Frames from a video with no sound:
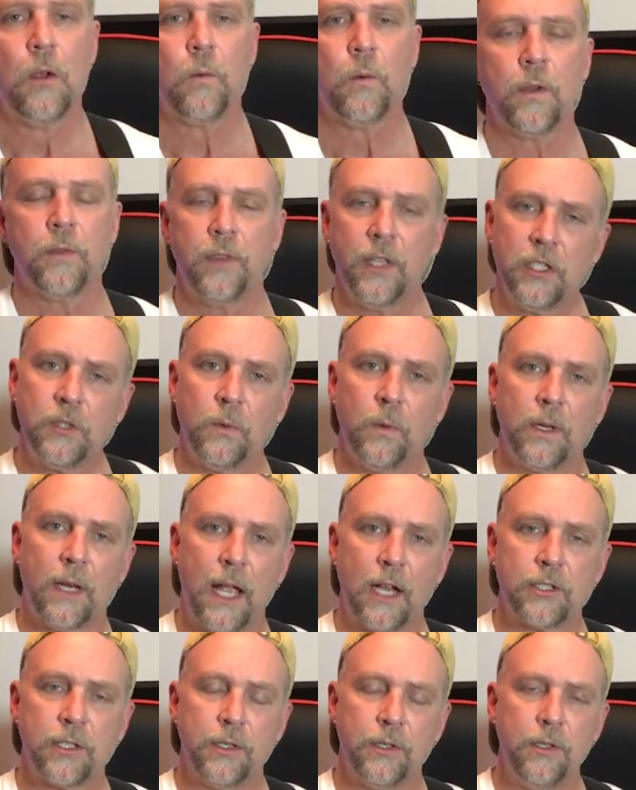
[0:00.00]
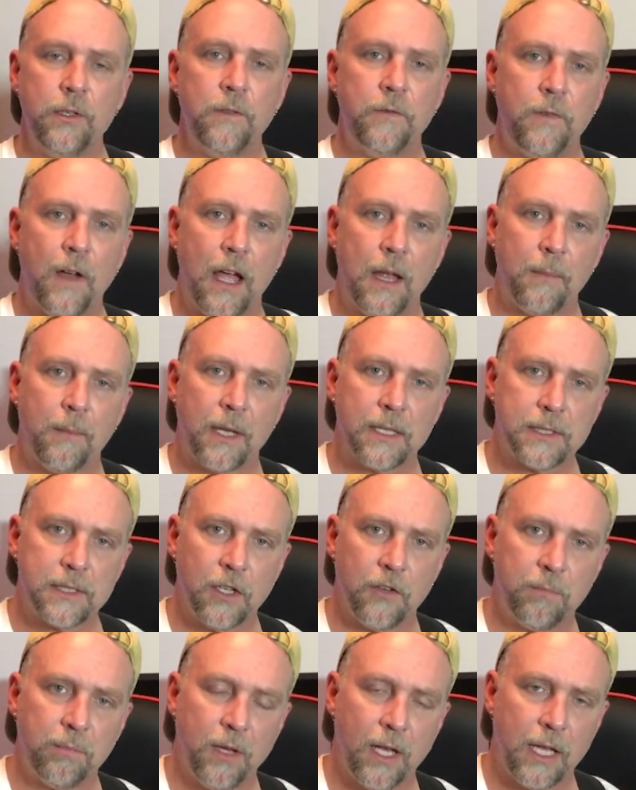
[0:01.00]
With this one, I actually do find
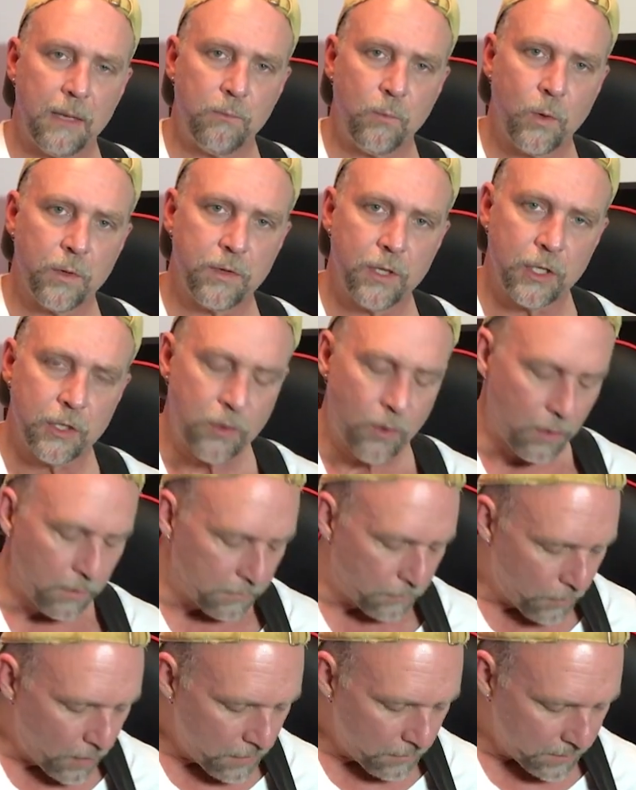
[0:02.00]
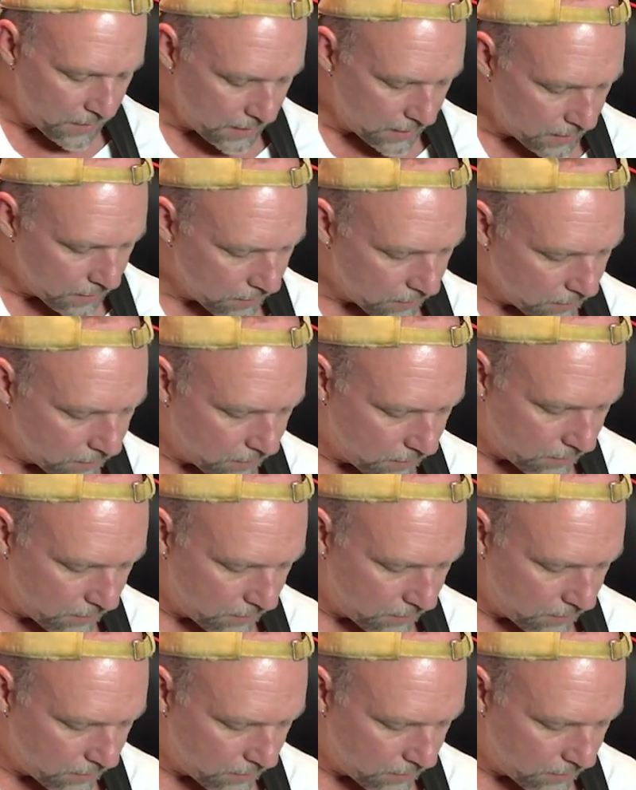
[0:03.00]
myself playing more with the guitar in front of me here.